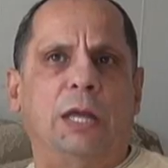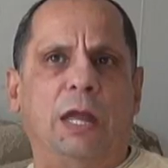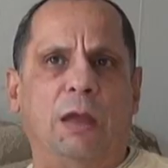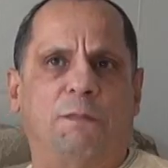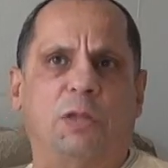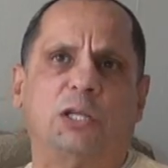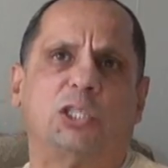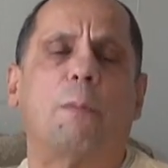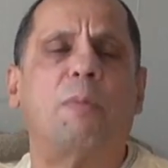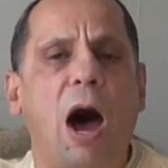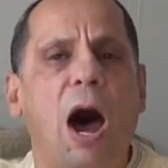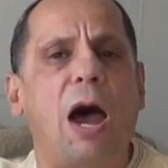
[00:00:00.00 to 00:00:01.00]
if there's a
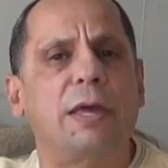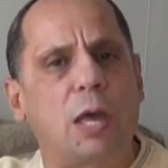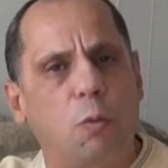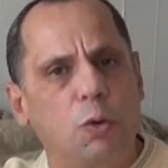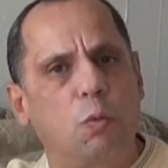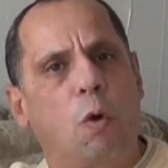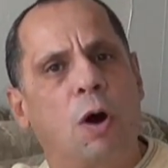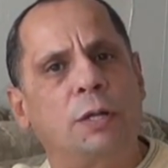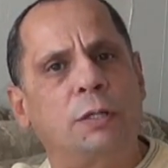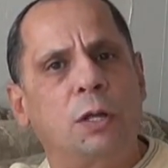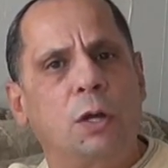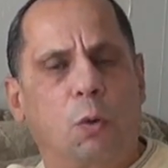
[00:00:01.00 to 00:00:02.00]
pie that we
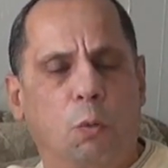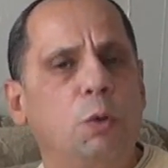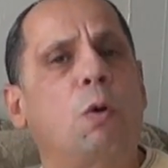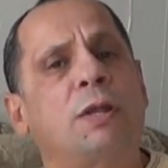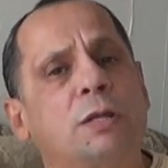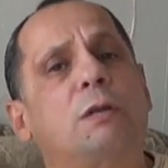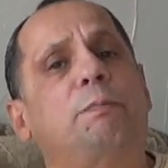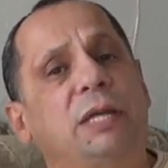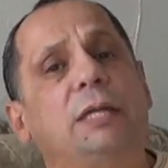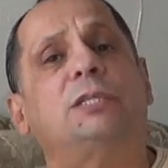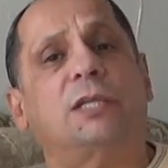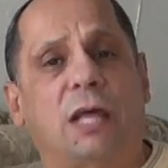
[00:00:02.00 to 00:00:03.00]
wanted a
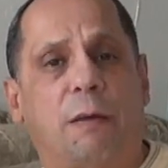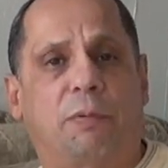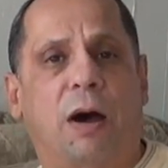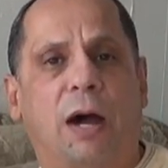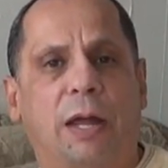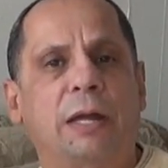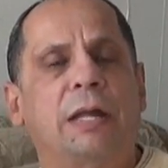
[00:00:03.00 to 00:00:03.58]
piece of that pie.